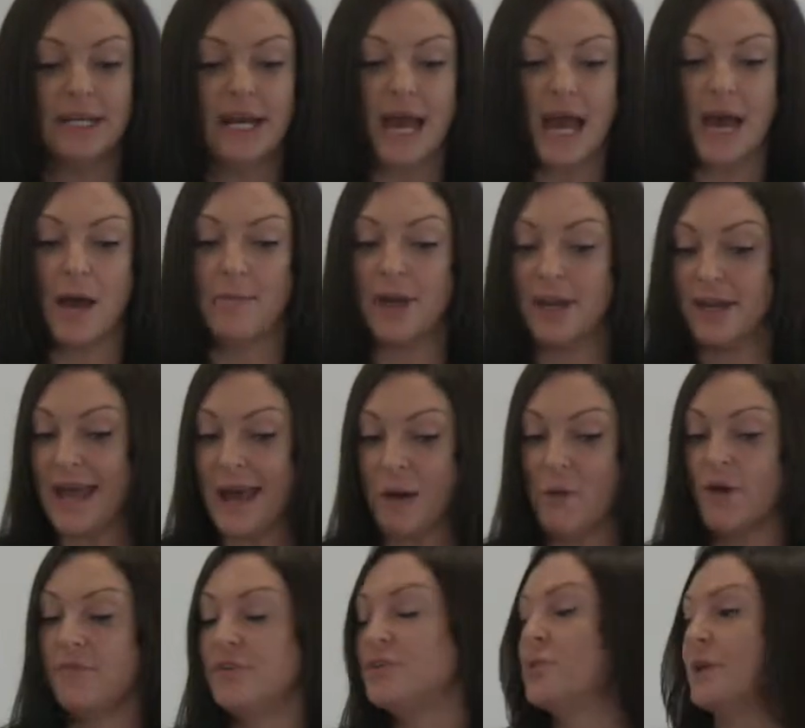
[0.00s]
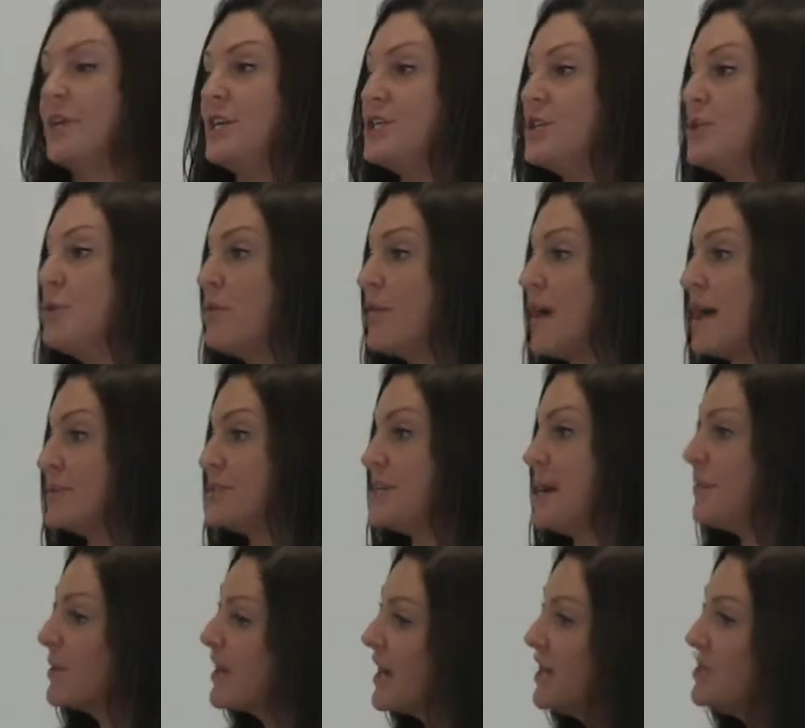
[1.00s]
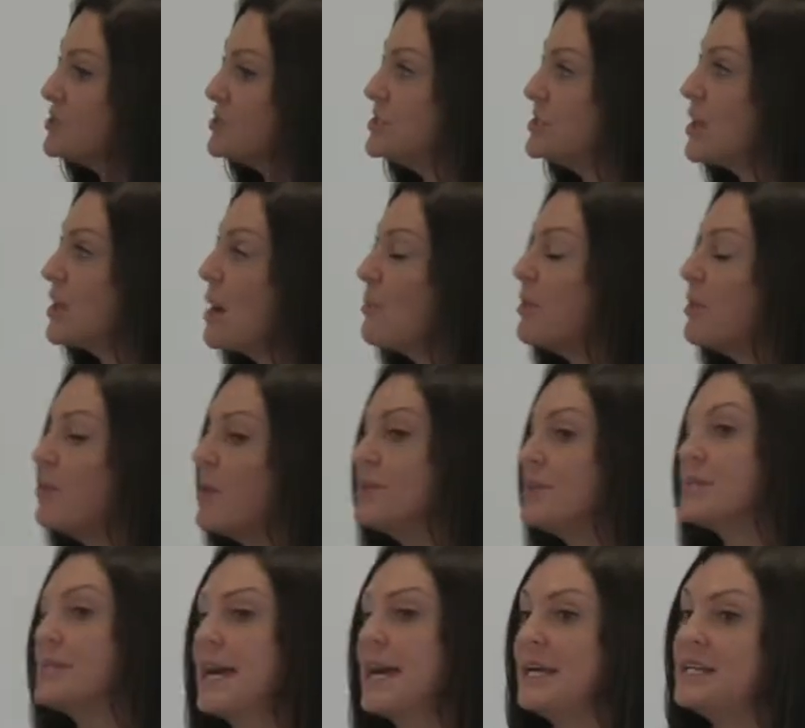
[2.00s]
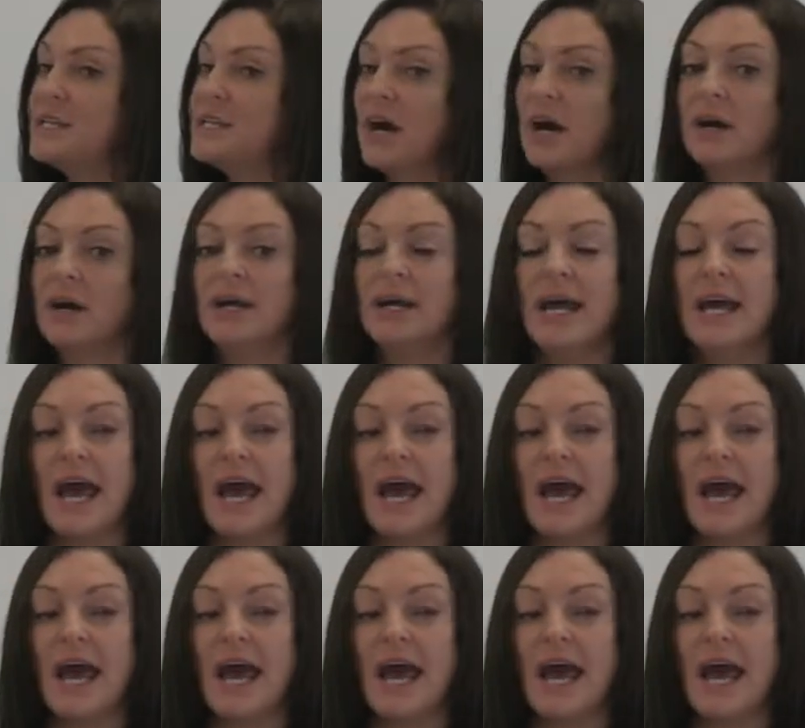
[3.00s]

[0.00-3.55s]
and now over 22,000 applications a couple of months later.